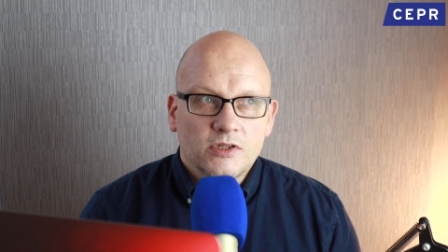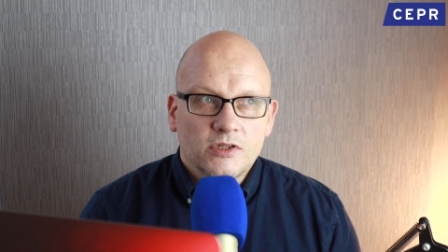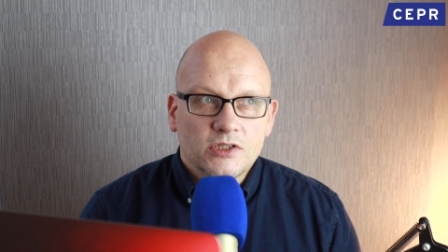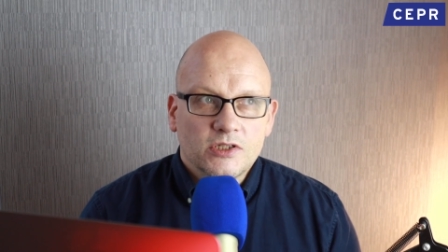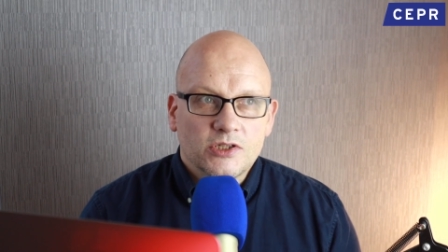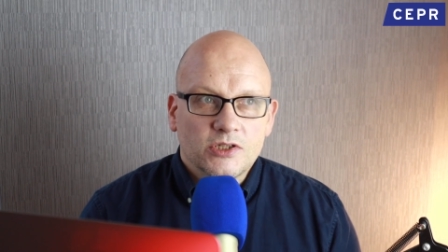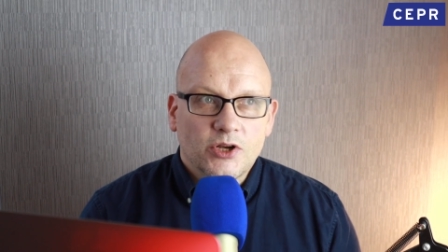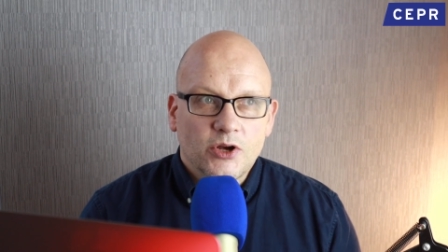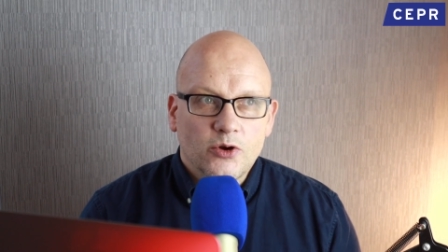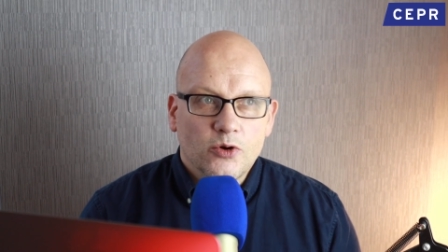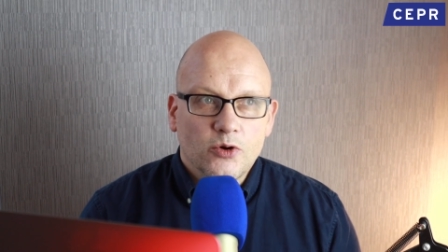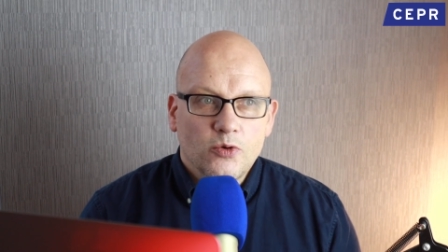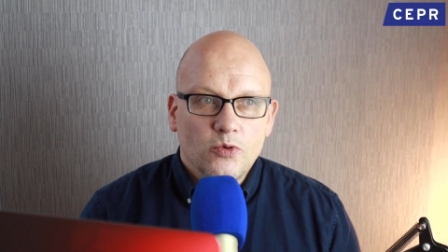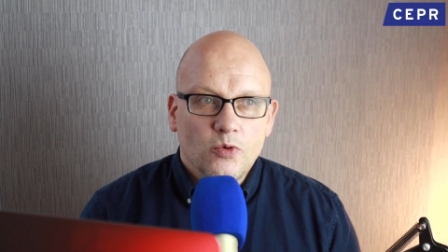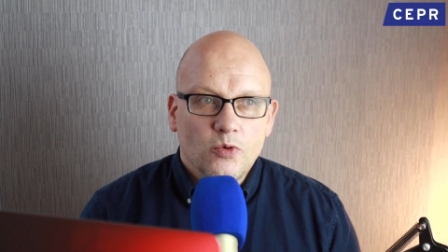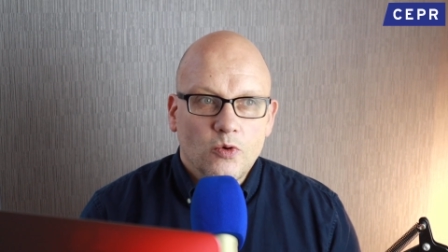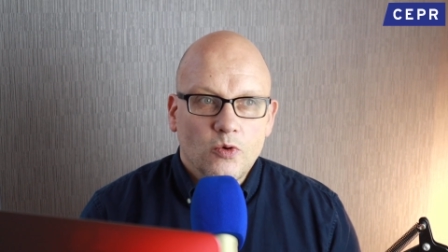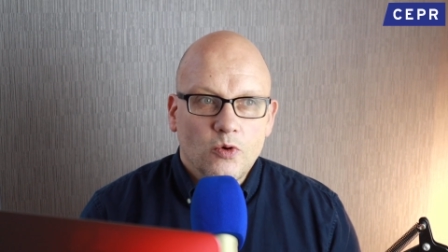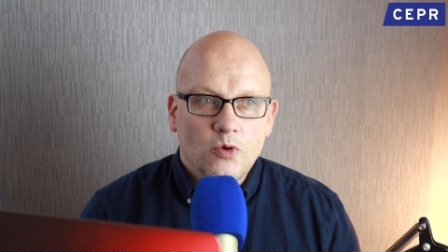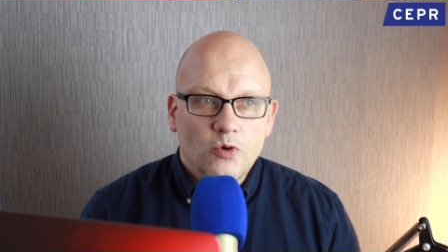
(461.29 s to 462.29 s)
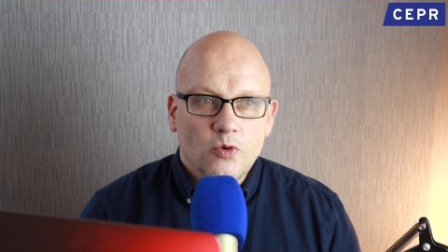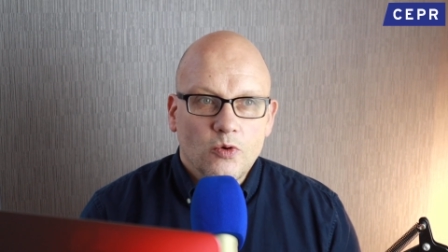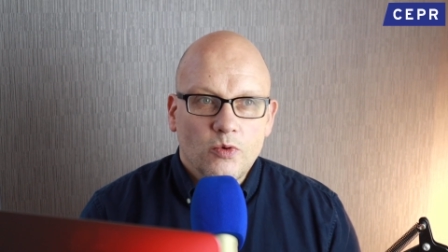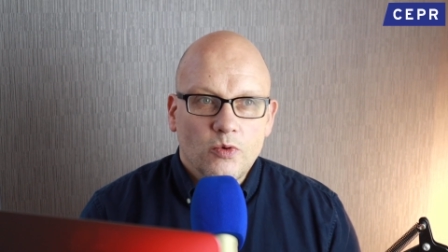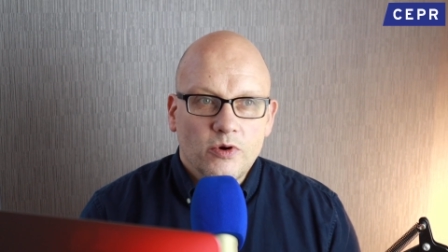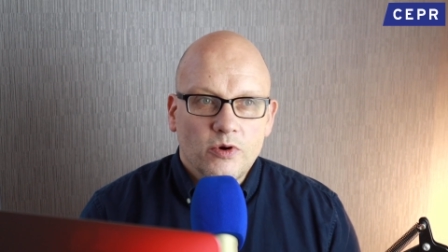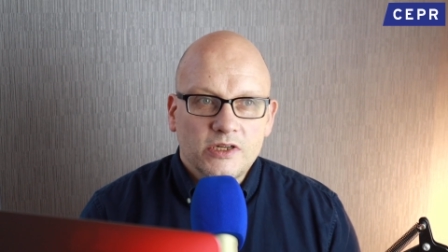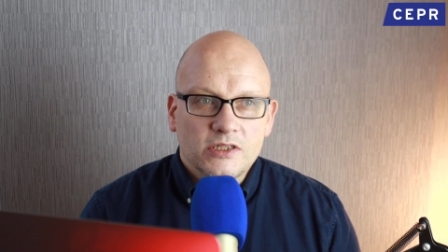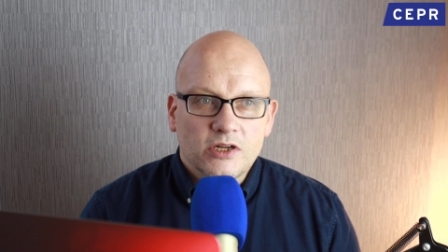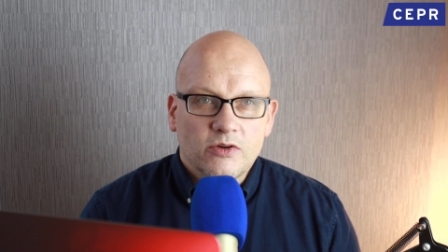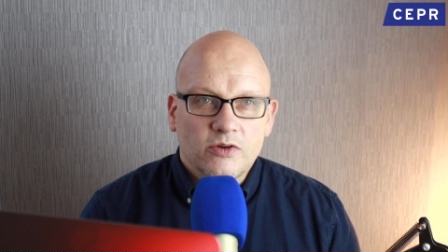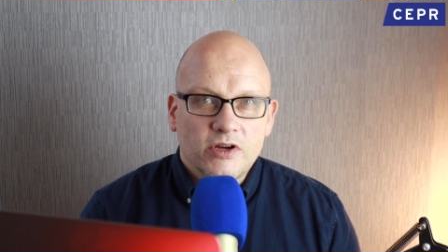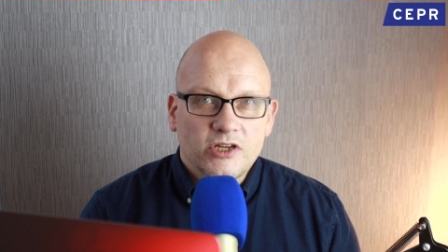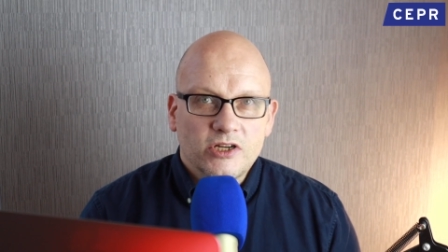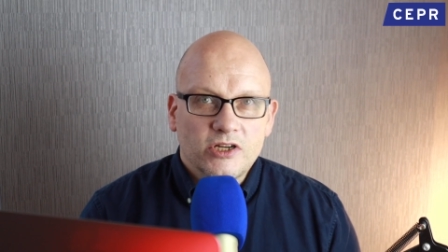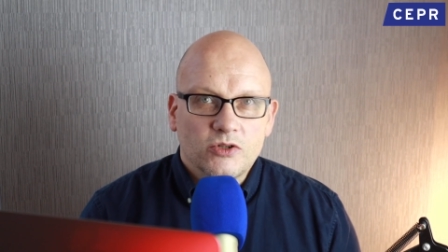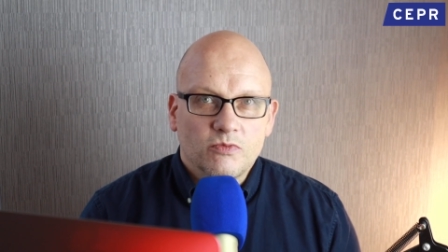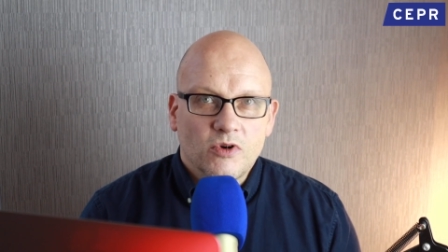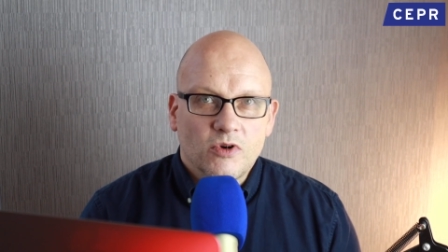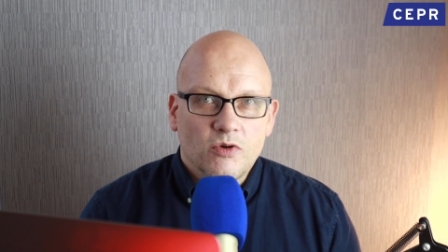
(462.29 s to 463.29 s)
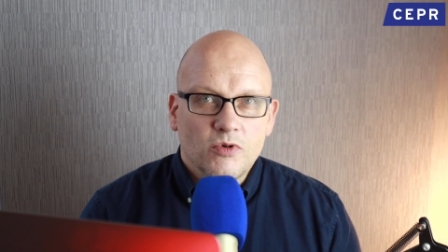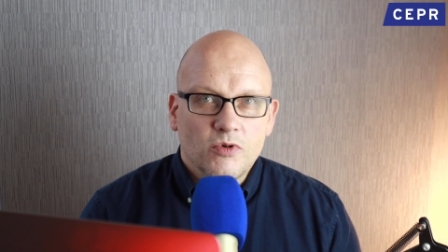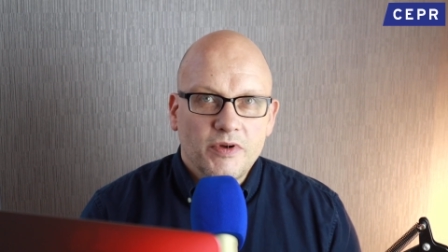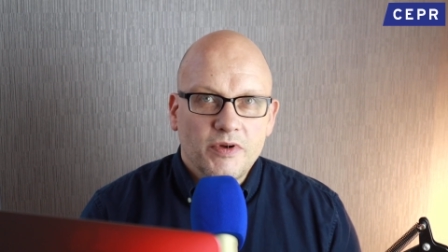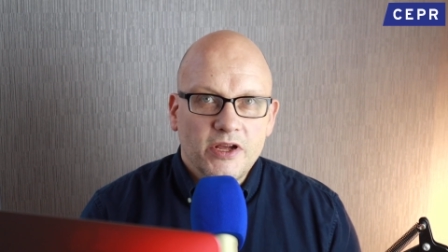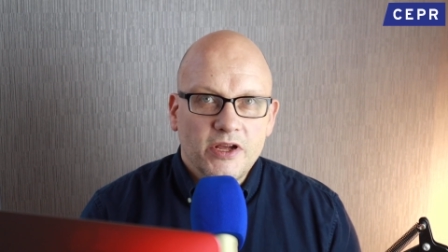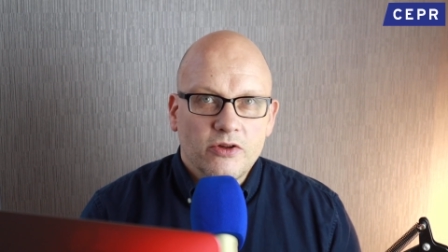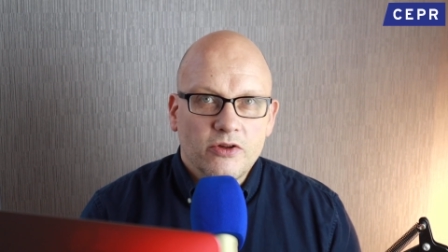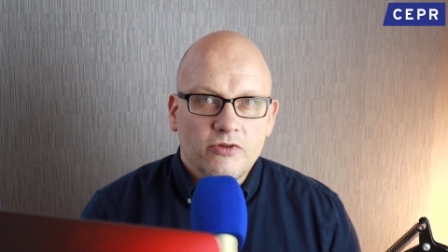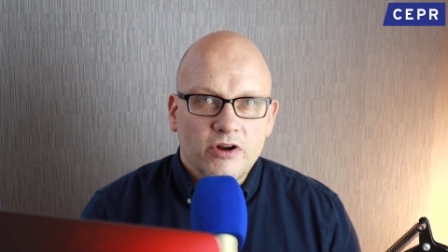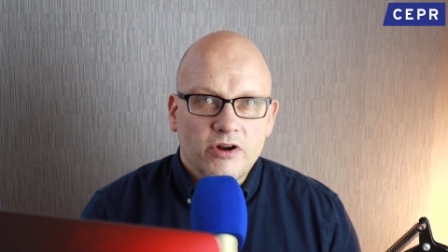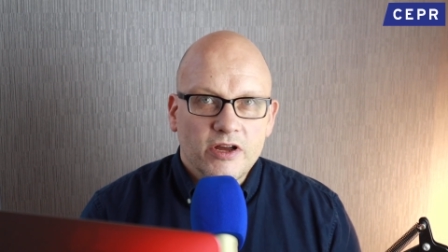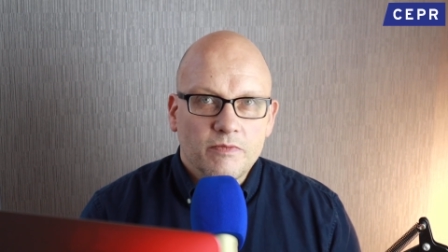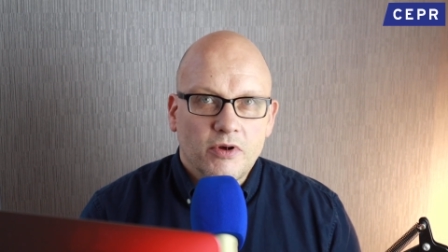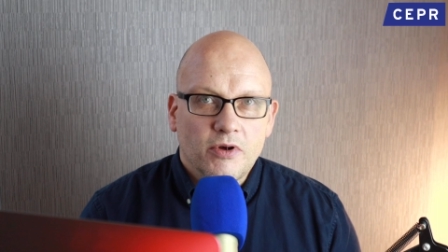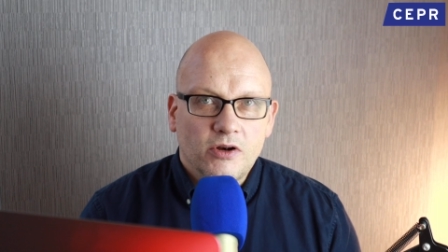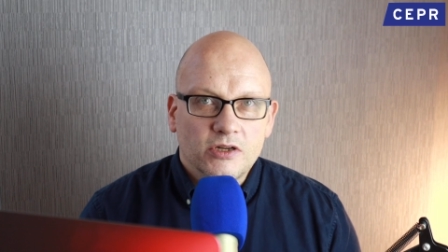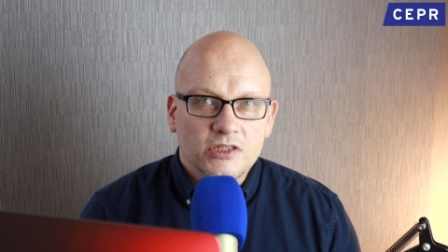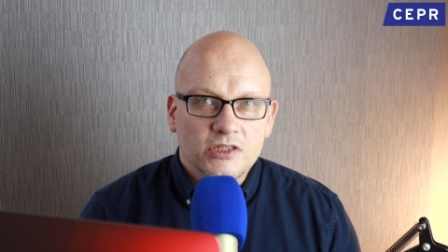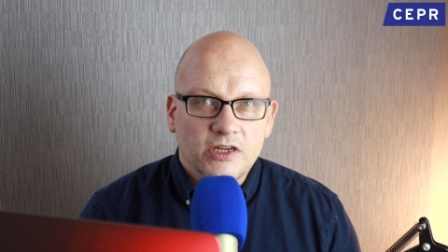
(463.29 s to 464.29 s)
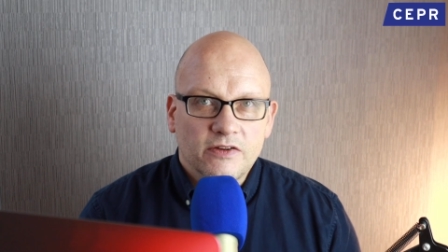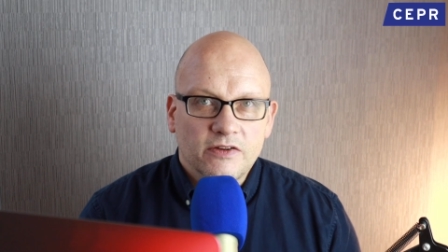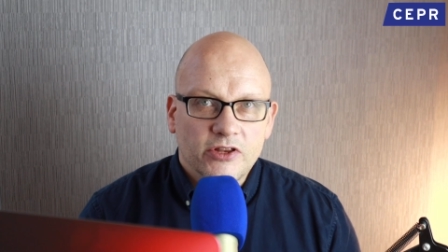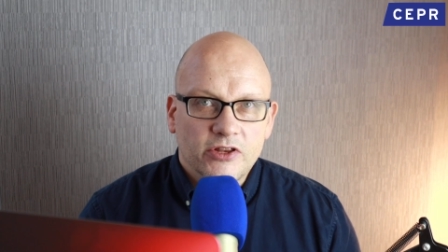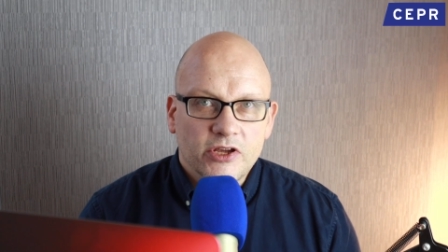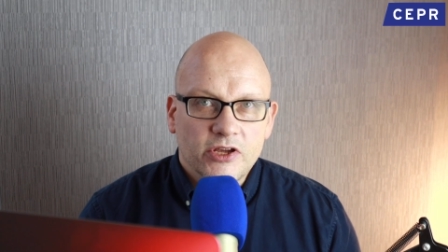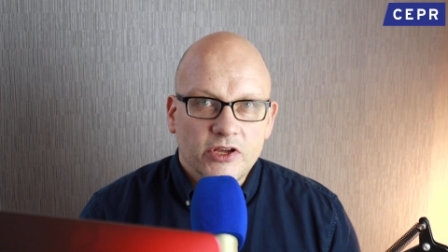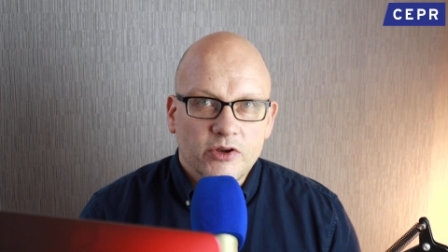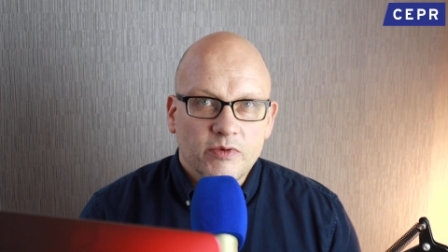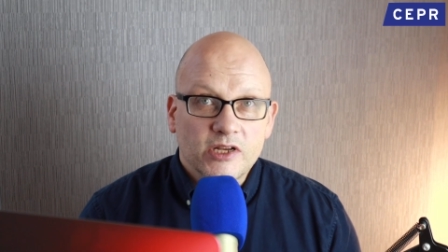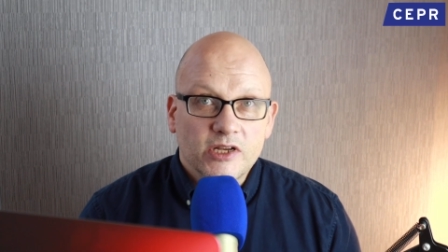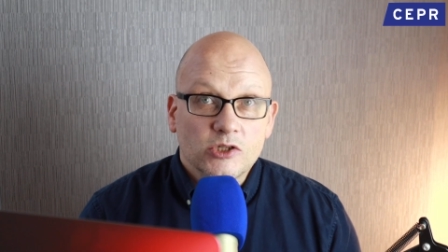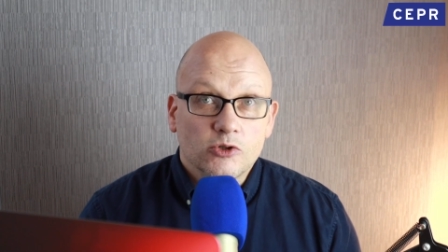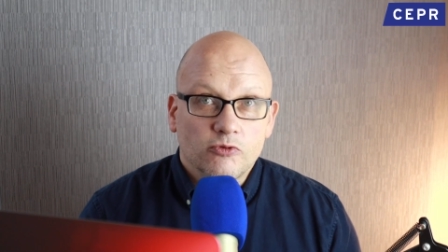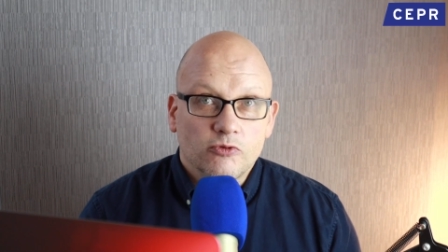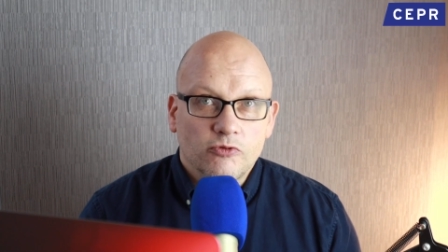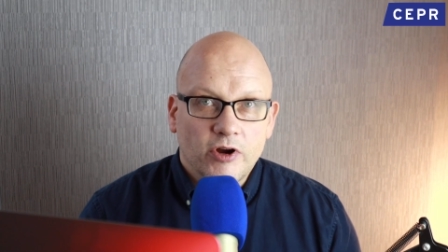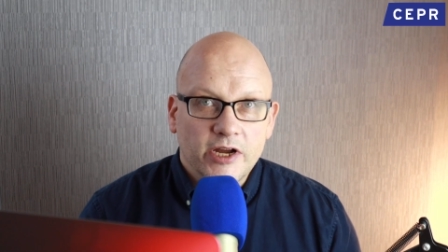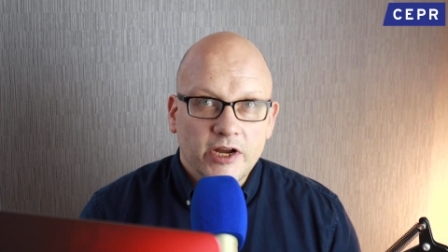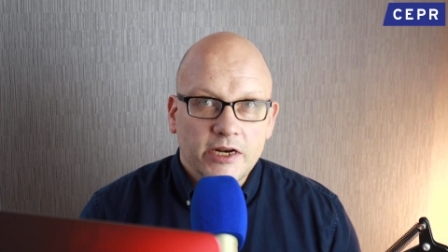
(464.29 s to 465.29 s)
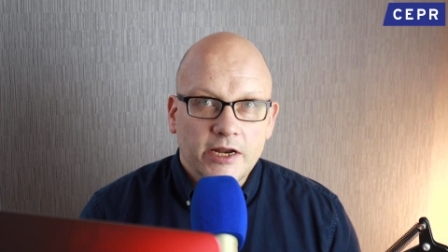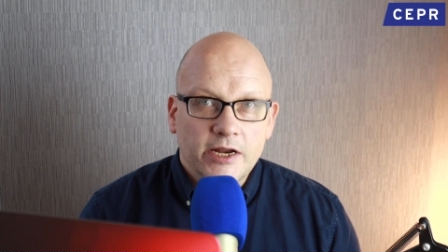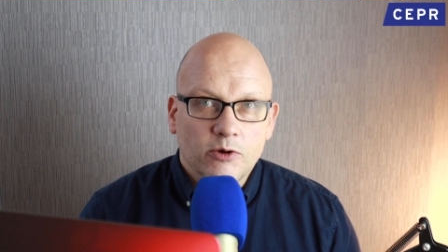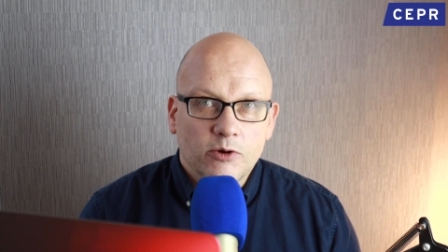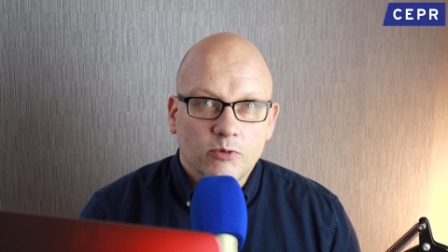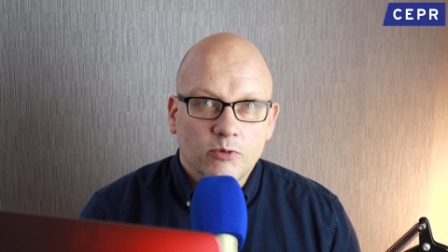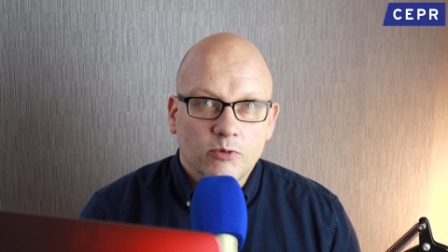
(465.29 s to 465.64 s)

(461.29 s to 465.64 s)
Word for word: So, what is the question? What would be the right policy for the US right now?